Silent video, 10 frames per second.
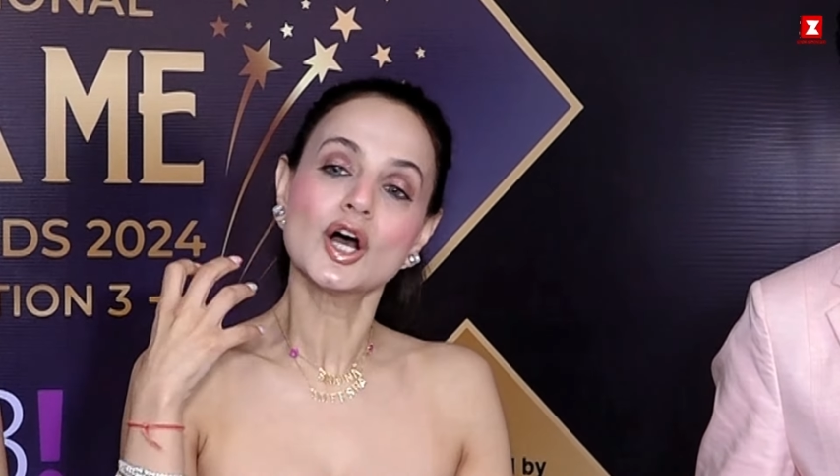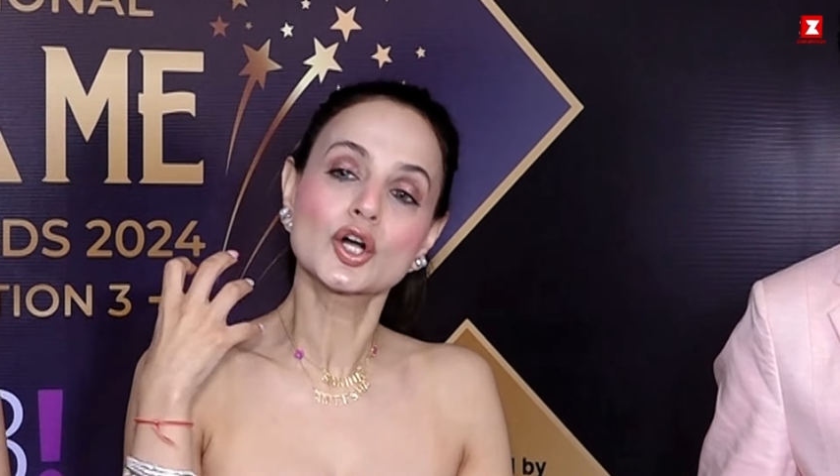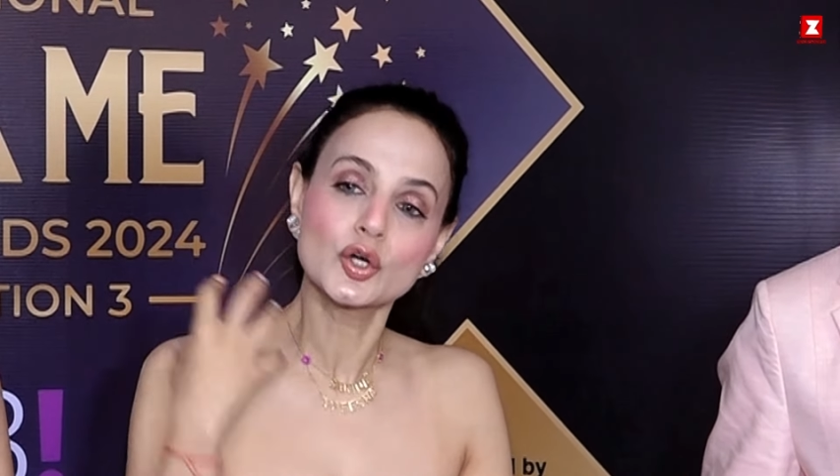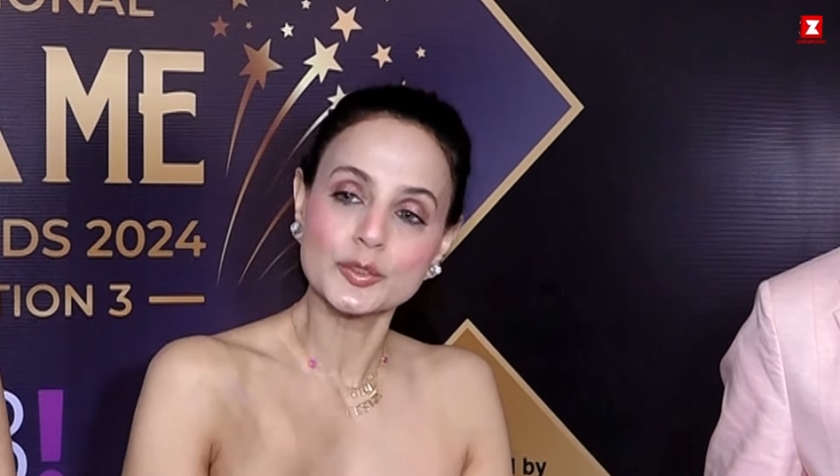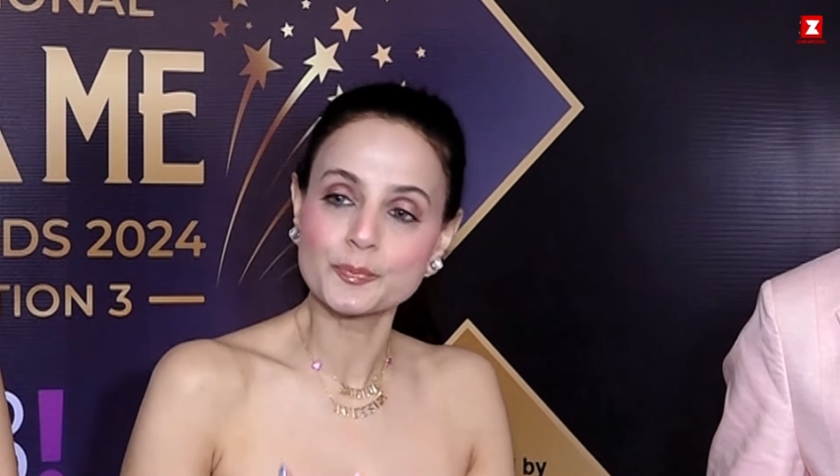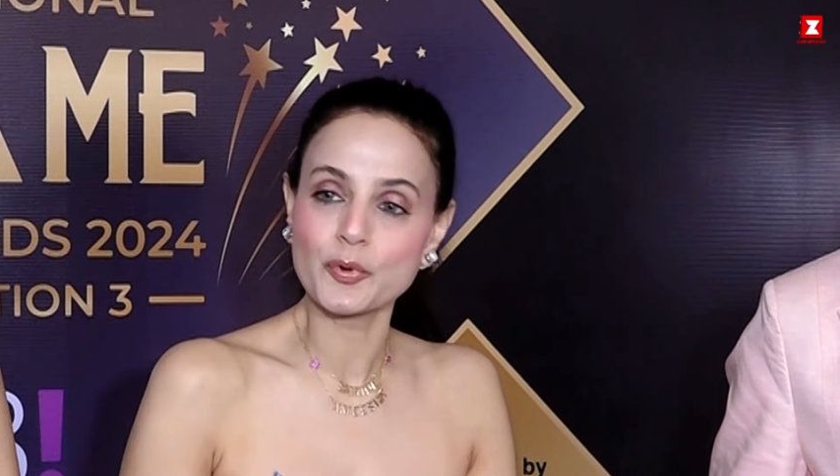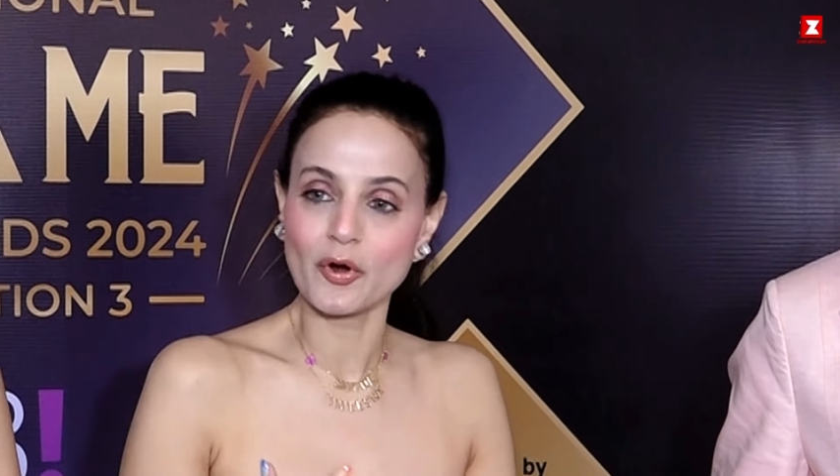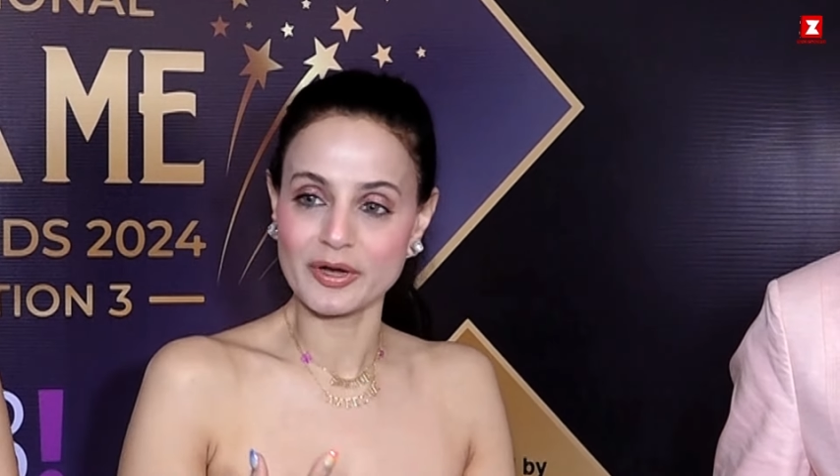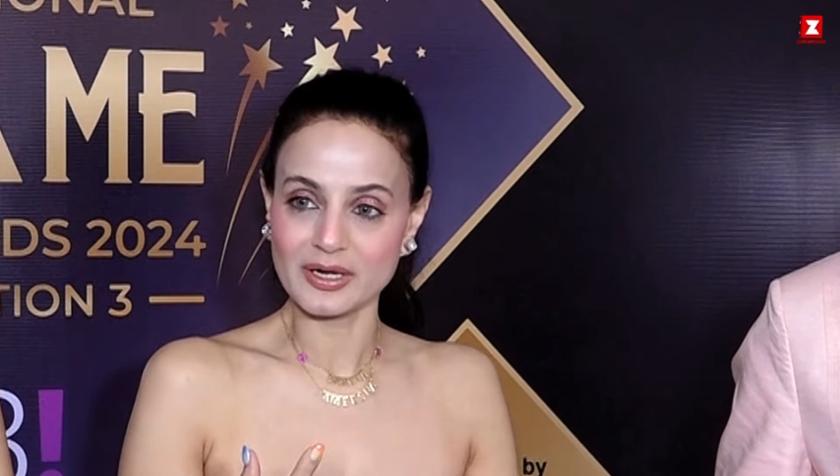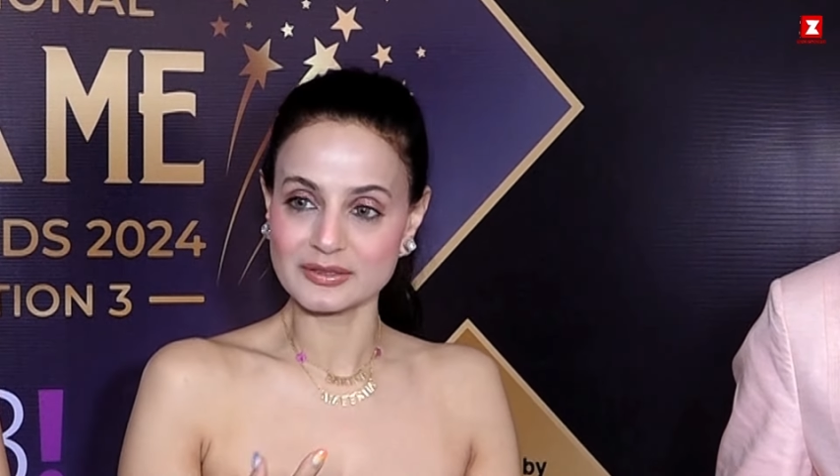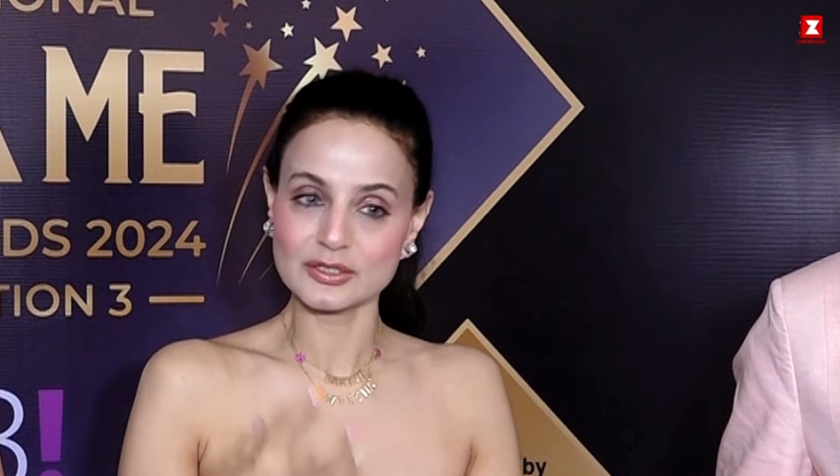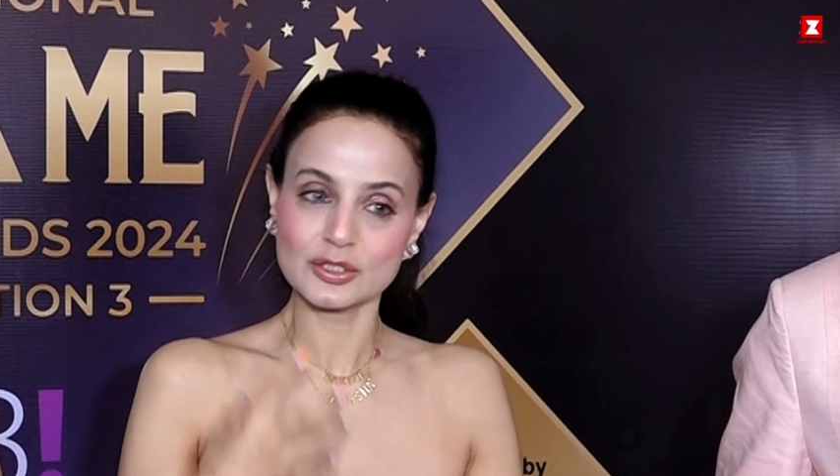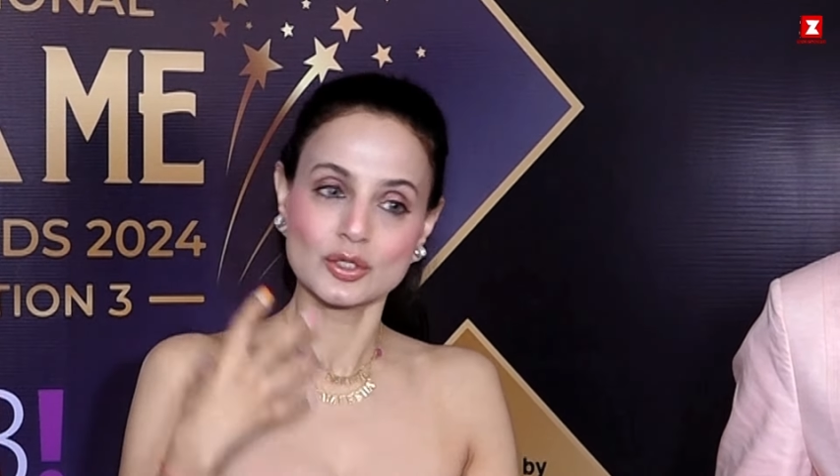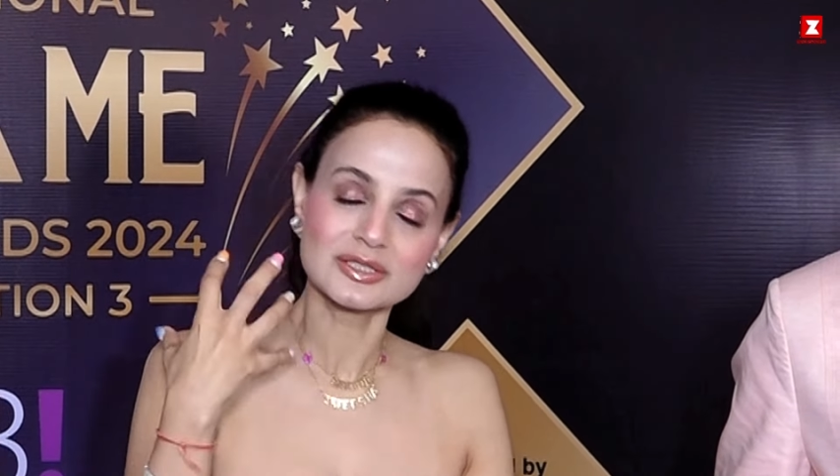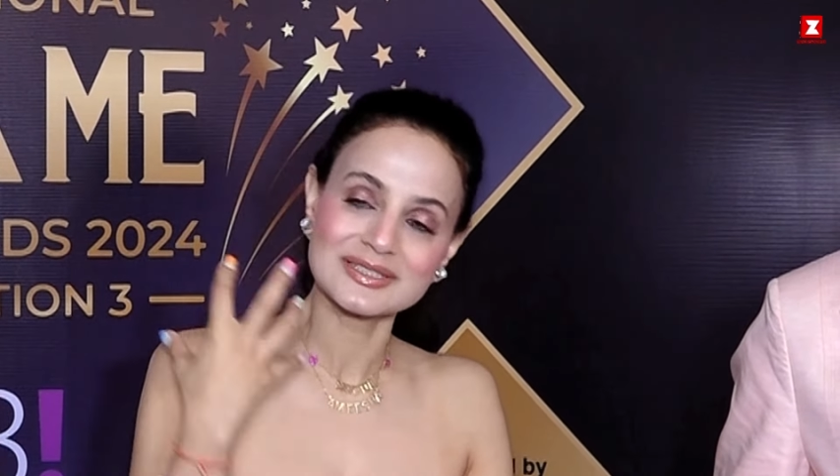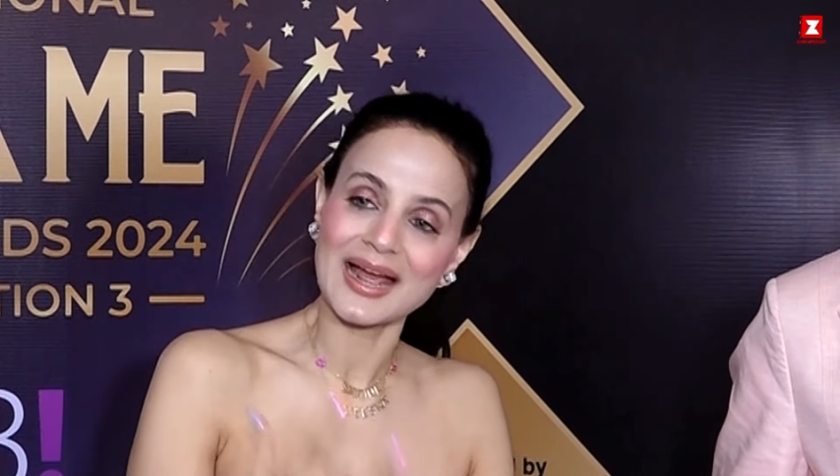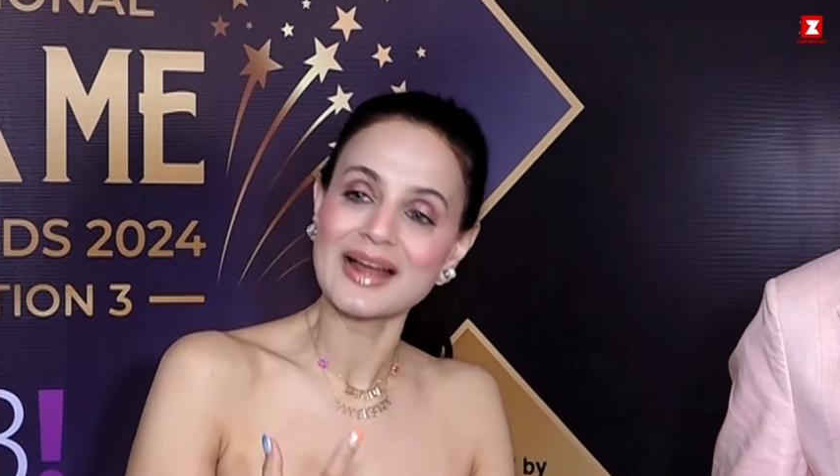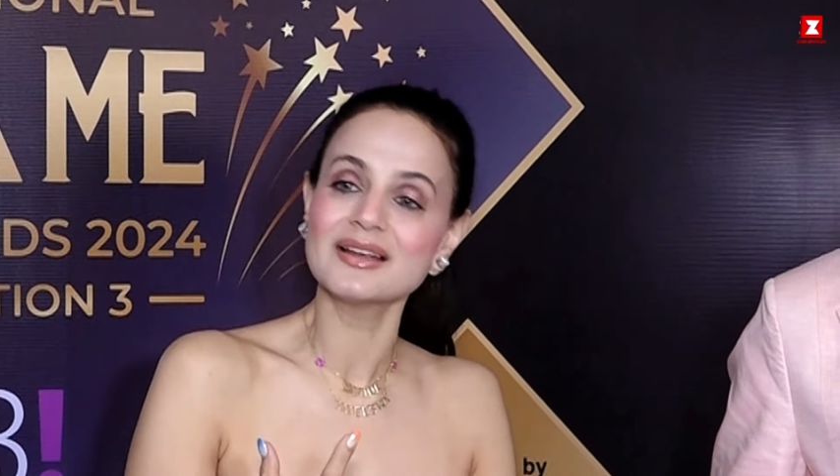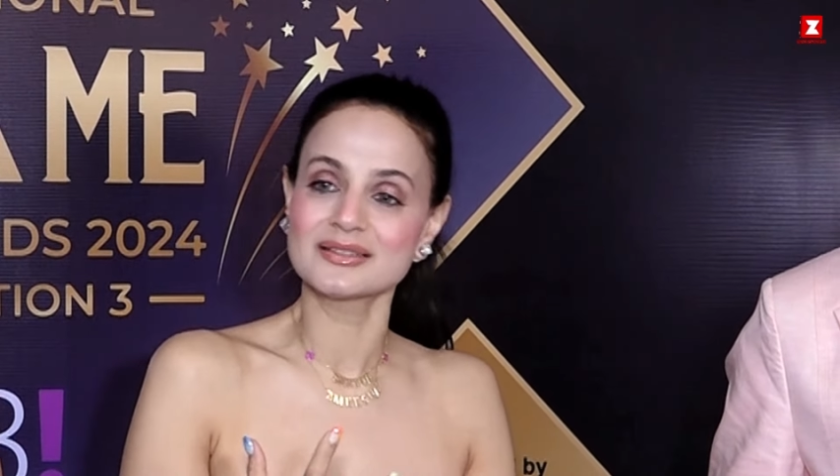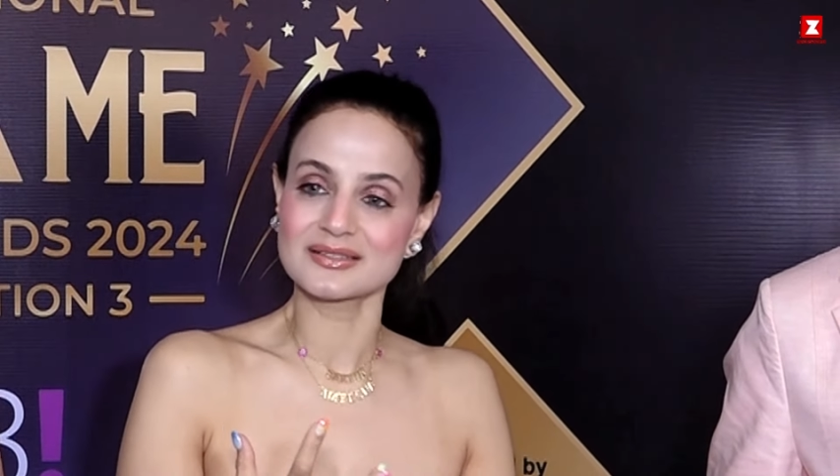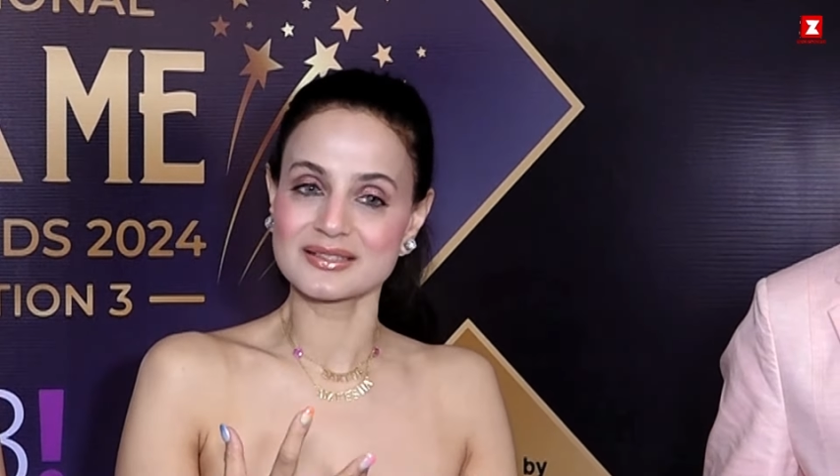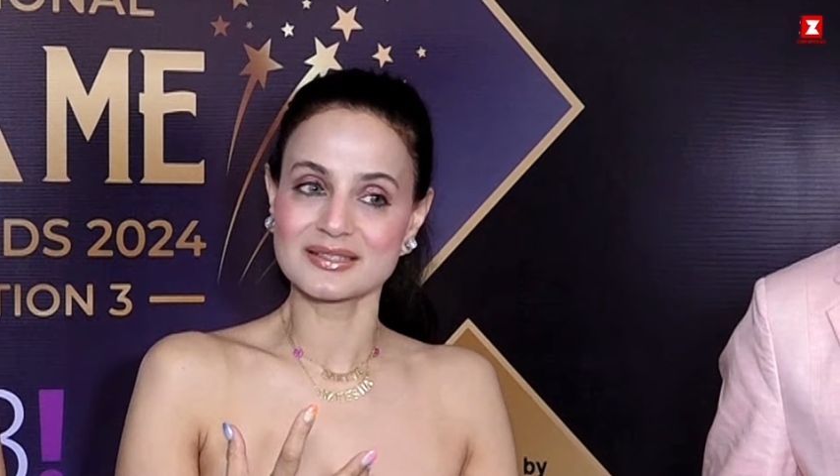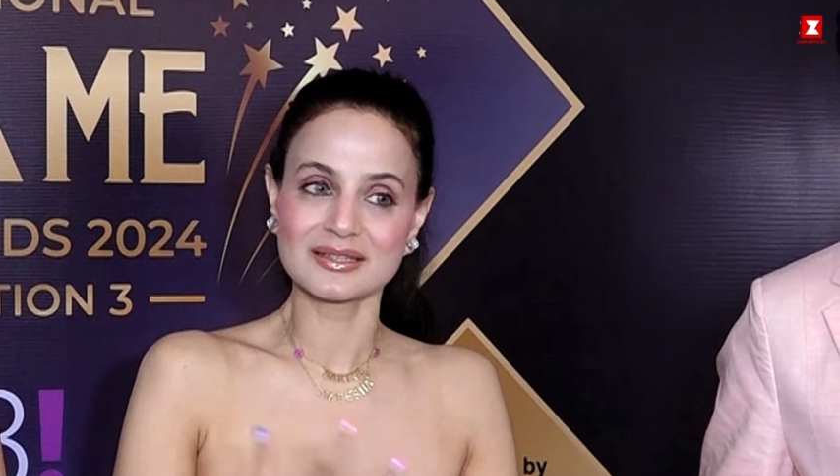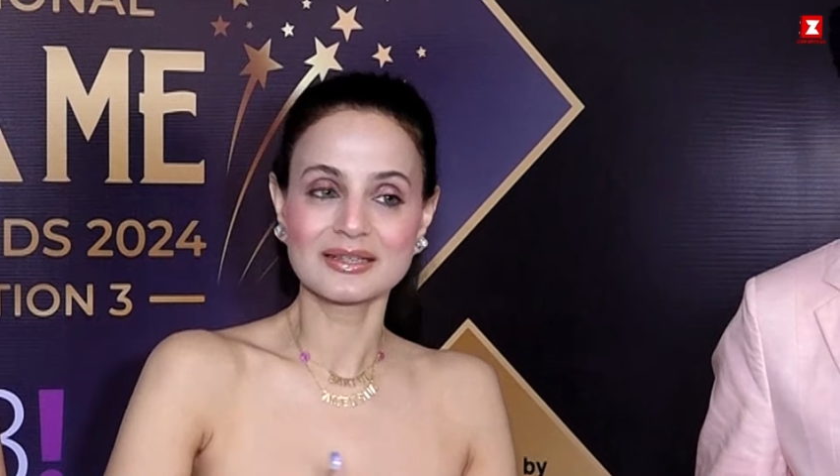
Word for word: a good product, a good talent